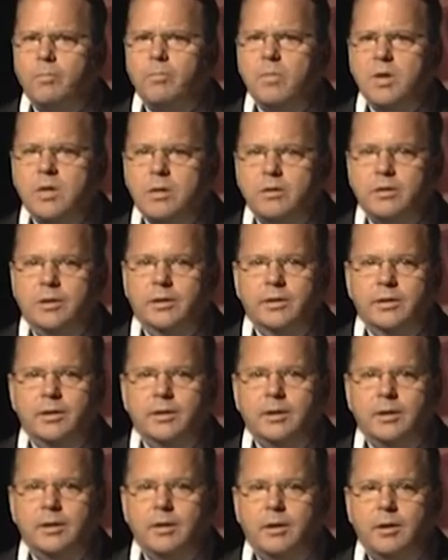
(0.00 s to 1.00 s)

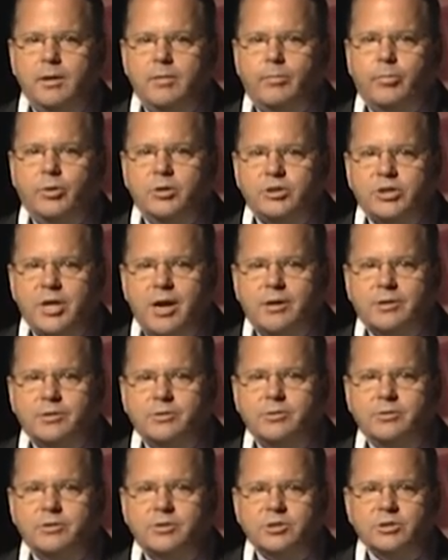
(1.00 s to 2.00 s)
million
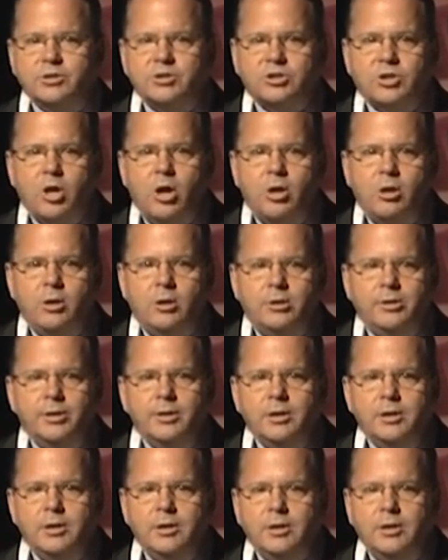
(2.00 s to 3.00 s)
projectors installed
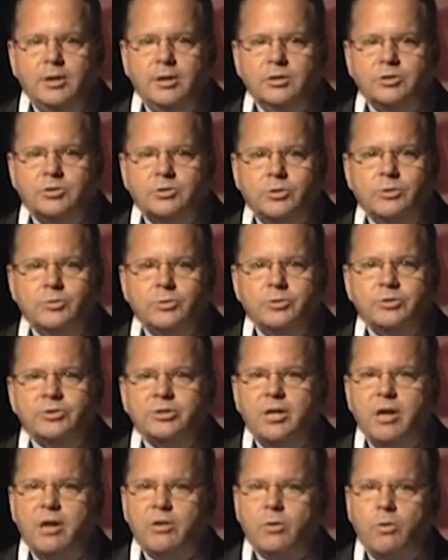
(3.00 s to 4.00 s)
in schools
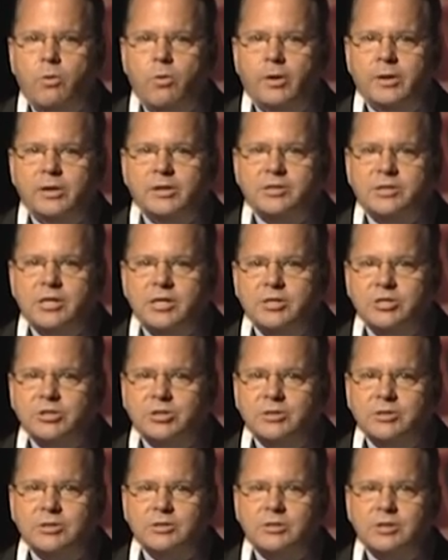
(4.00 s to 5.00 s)
and other
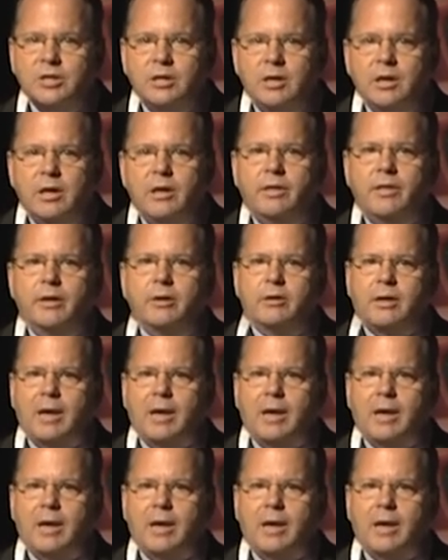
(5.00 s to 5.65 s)
organizations that are